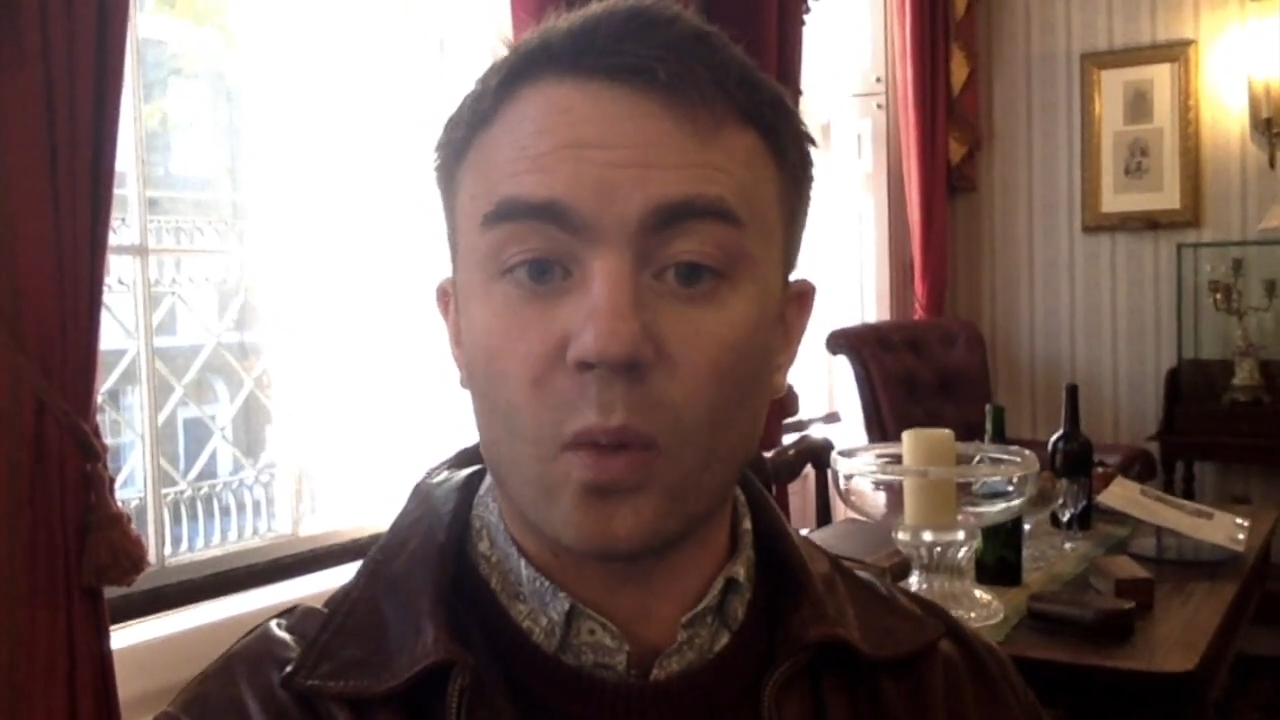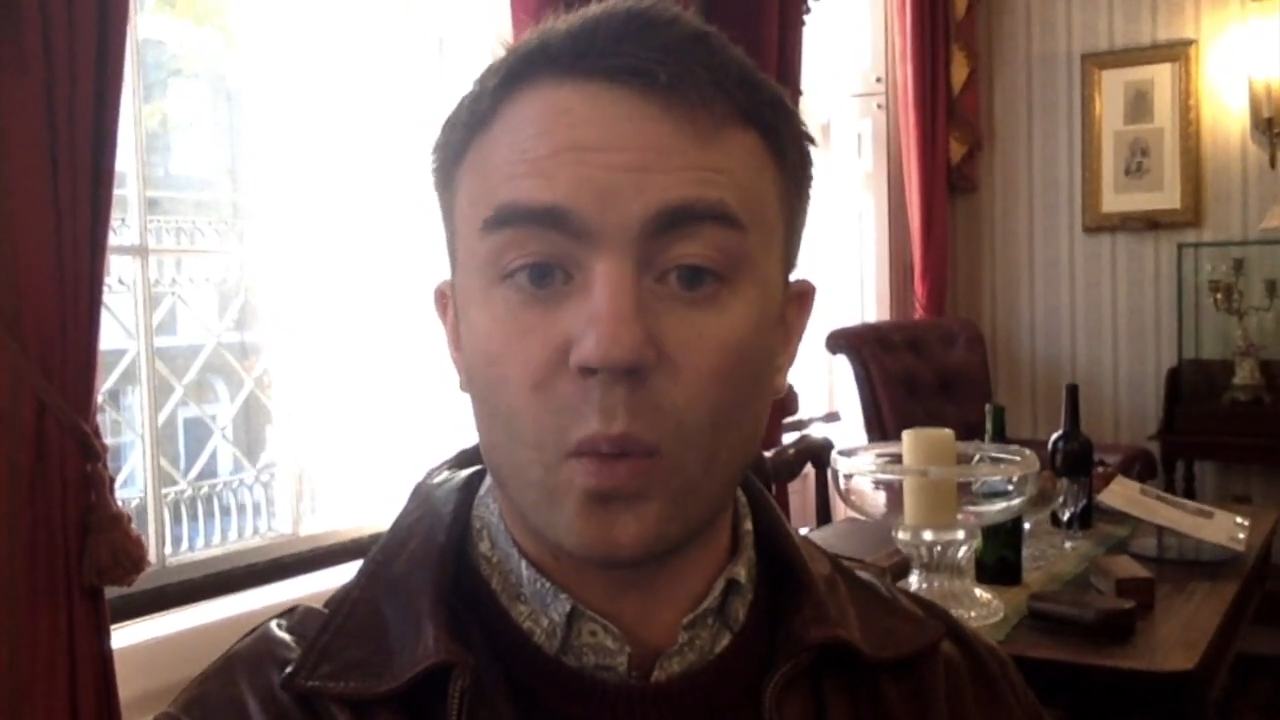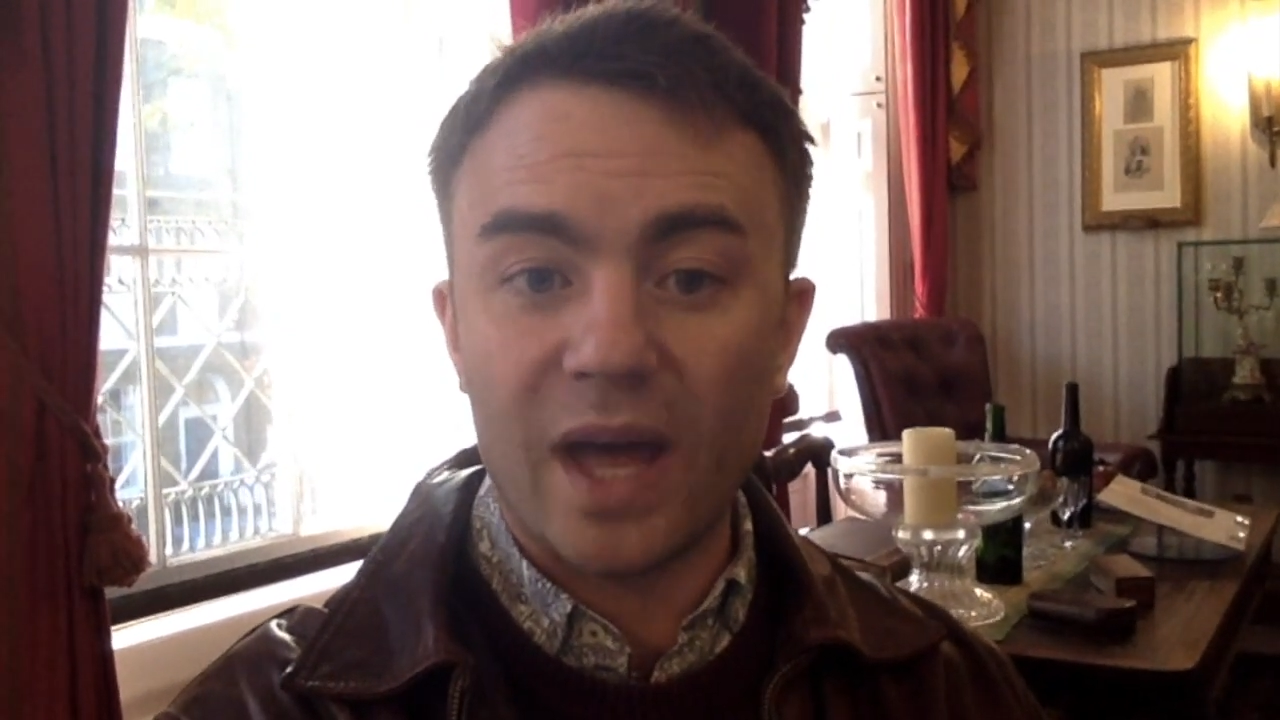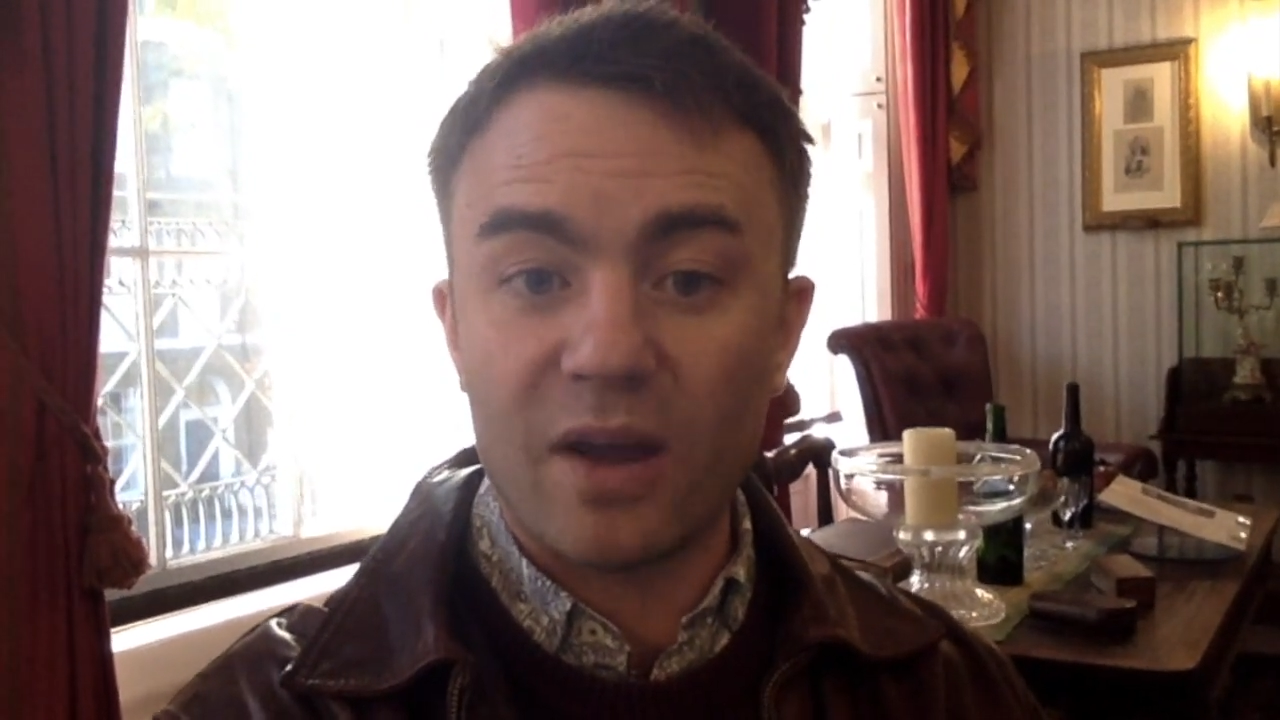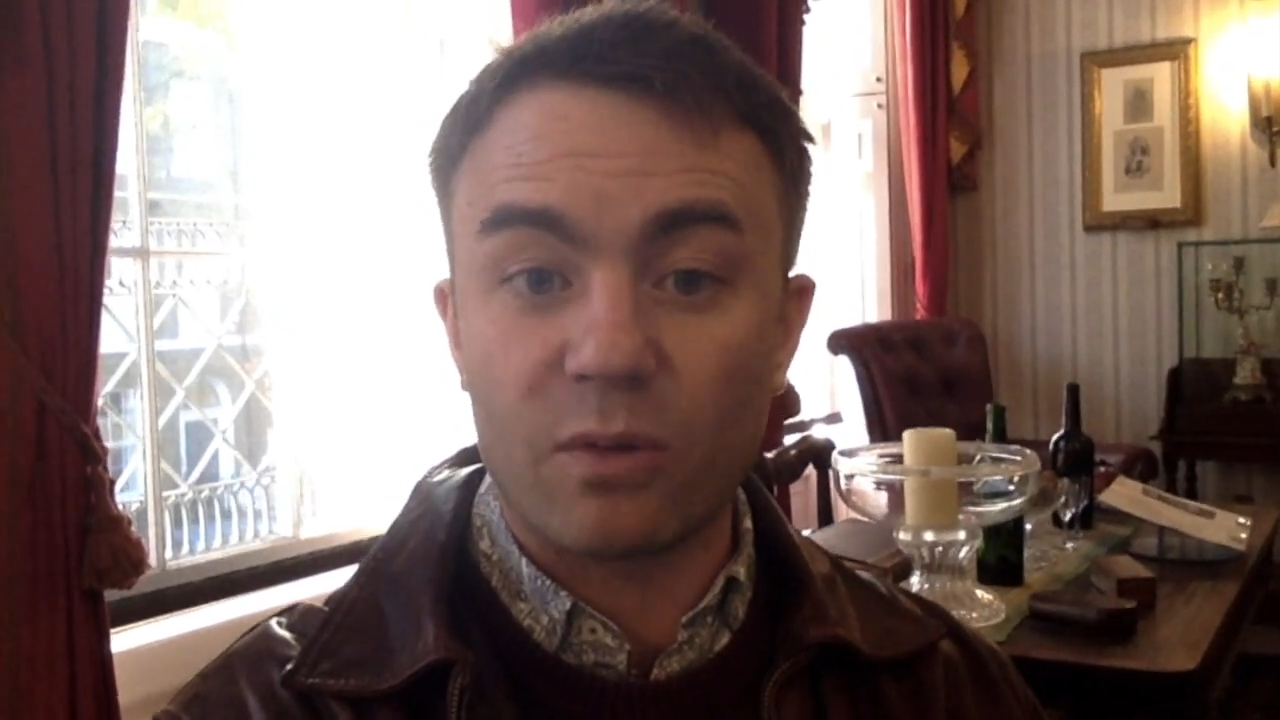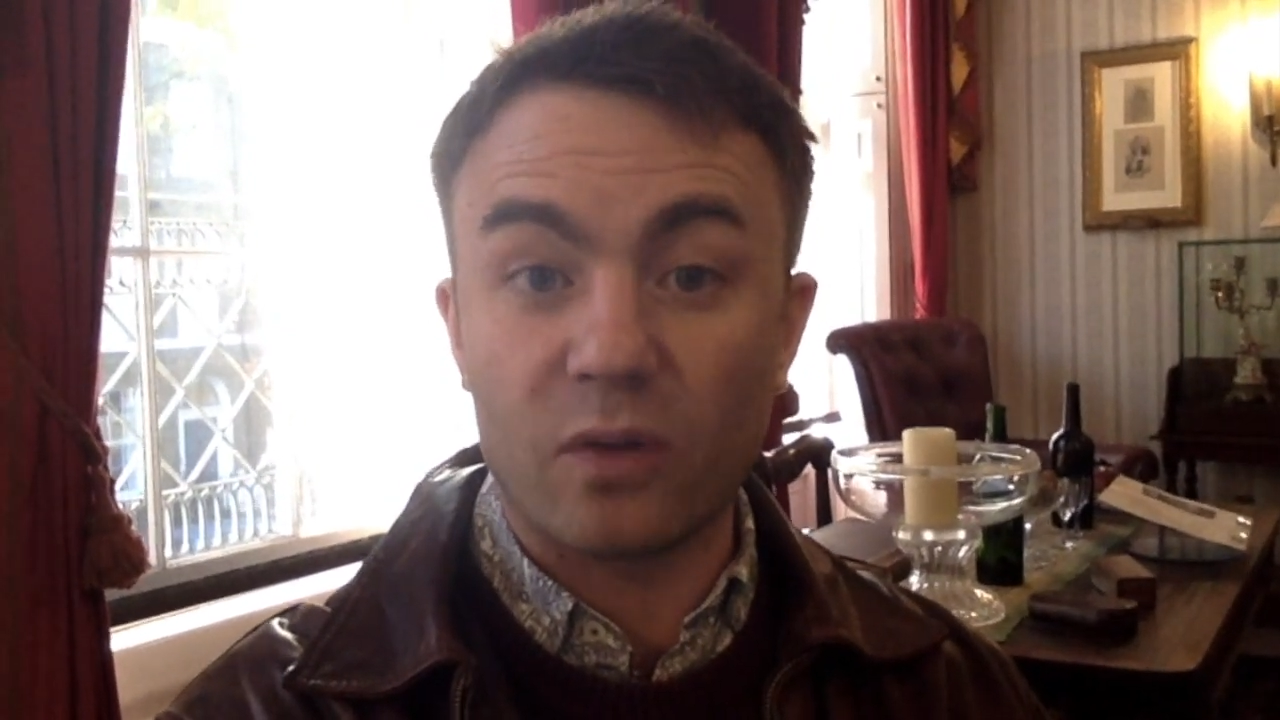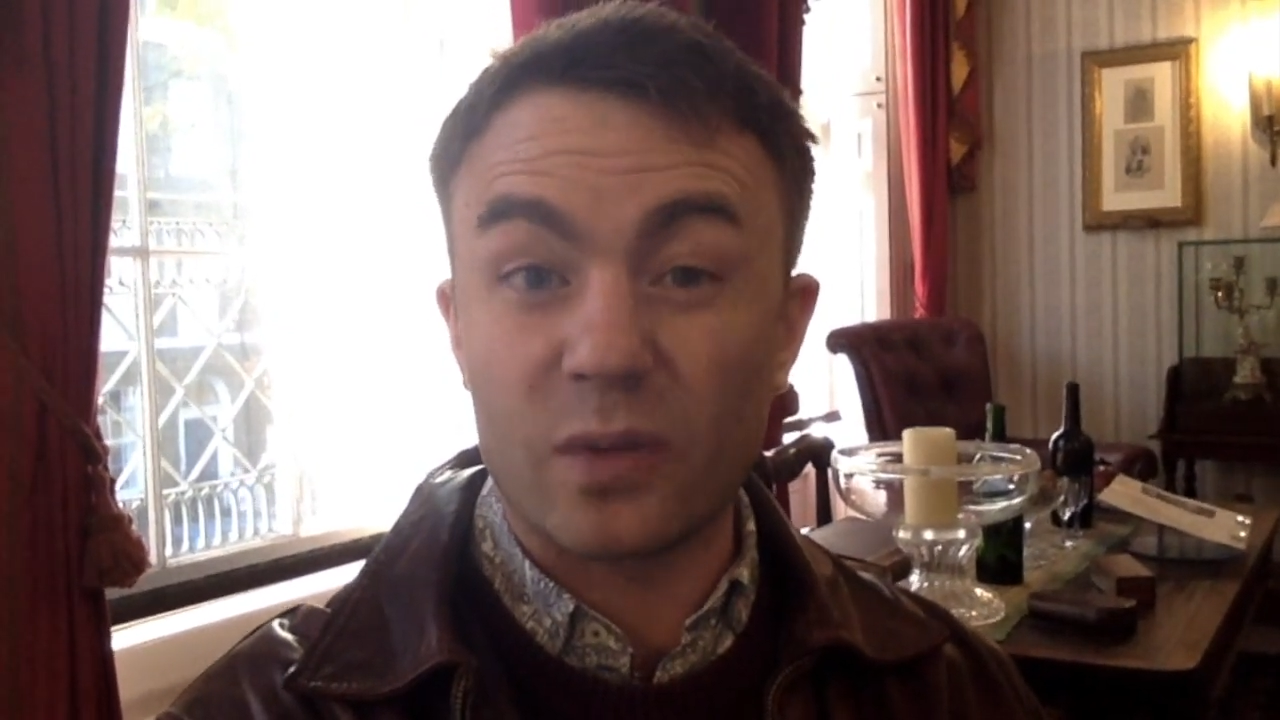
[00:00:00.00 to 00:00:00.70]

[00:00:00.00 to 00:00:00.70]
aware of